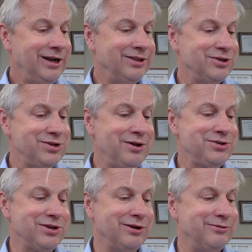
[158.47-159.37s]
And there's
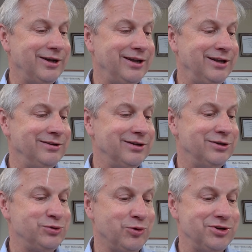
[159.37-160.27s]
also a
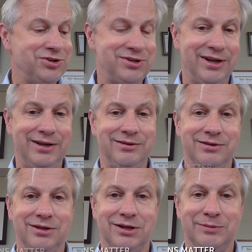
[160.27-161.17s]
Georgia State
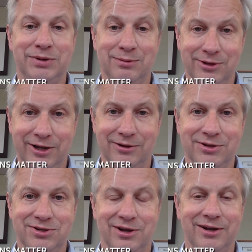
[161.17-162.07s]
public
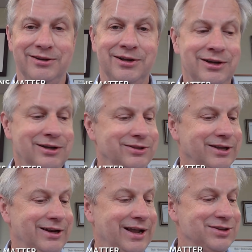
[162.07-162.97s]
health site
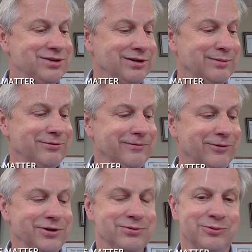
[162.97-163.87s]
that has a number of
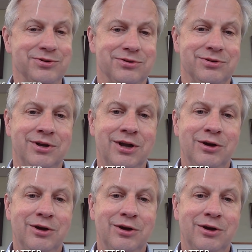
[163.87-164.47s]
resources.